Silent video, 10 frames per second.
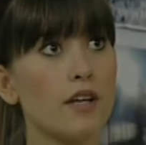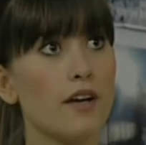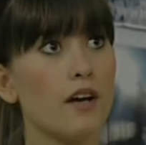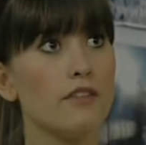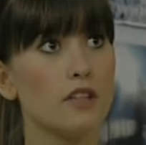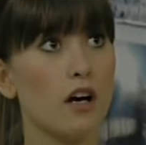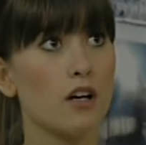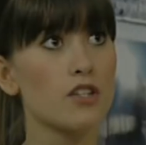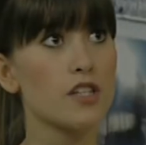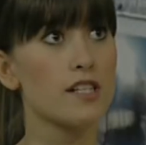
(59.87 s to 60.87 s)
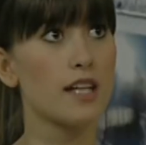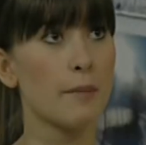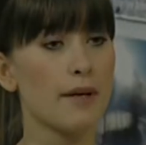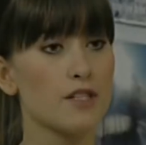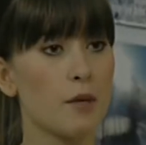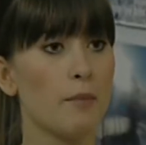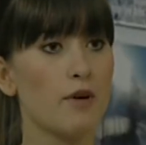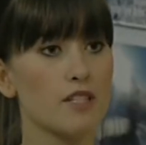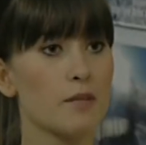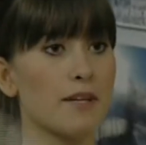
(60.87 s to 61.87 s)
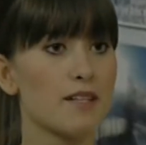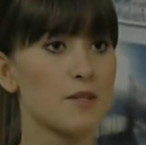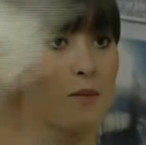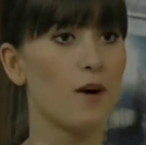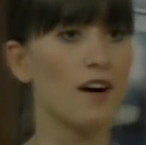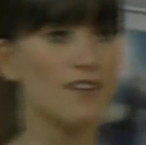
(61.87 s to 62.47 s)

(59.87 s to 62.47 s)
Yeah, not for long. She needs to get back to her books, a big swap.